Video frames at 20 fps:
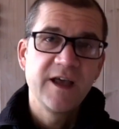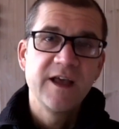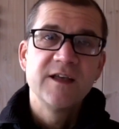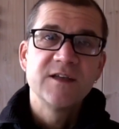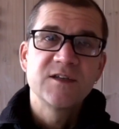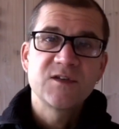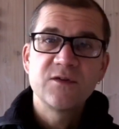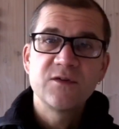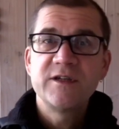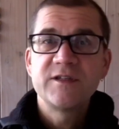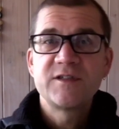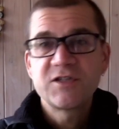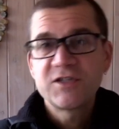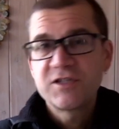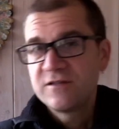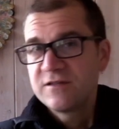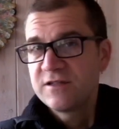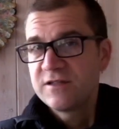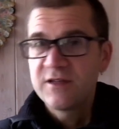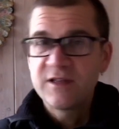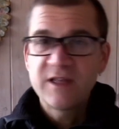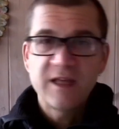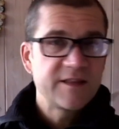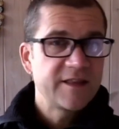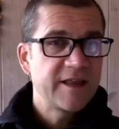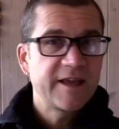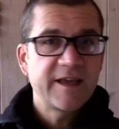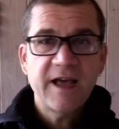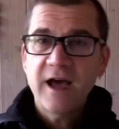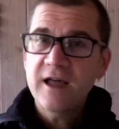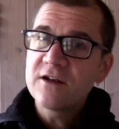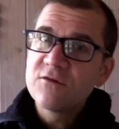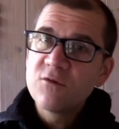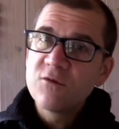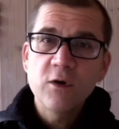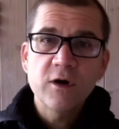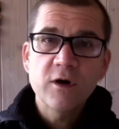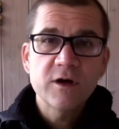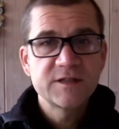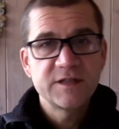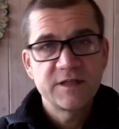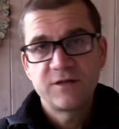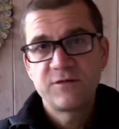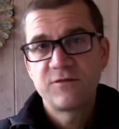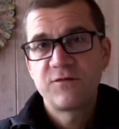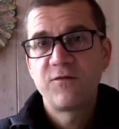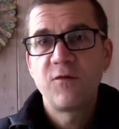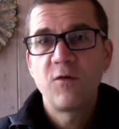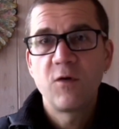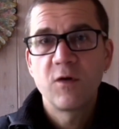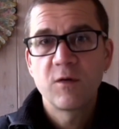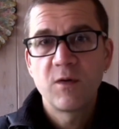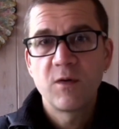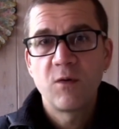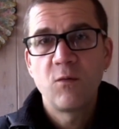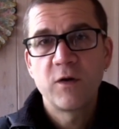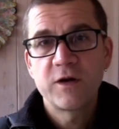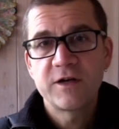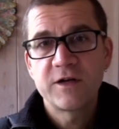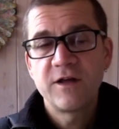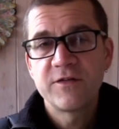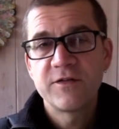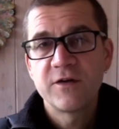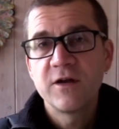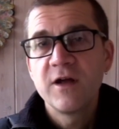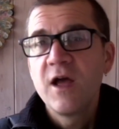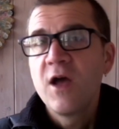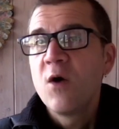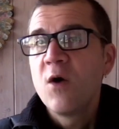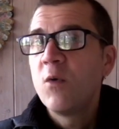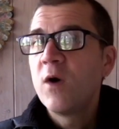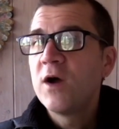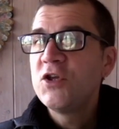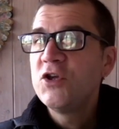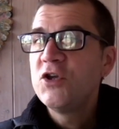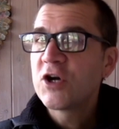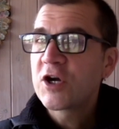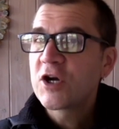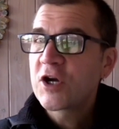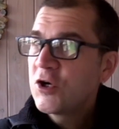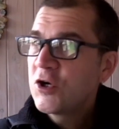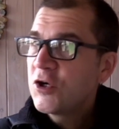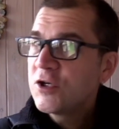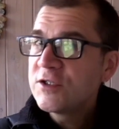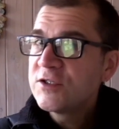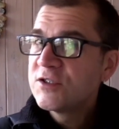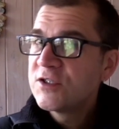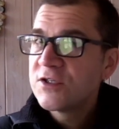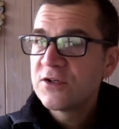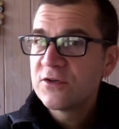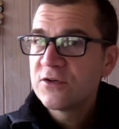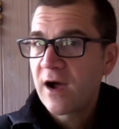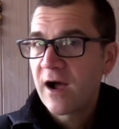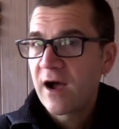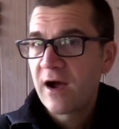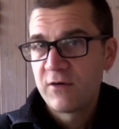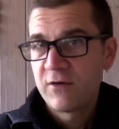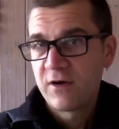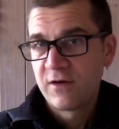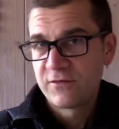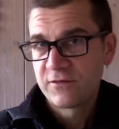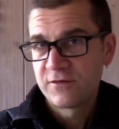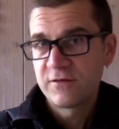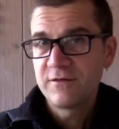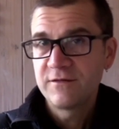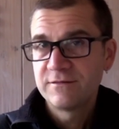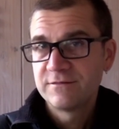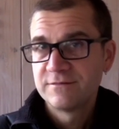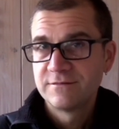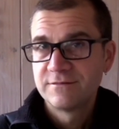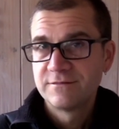So they kind of work to inform one another. What you could do, however,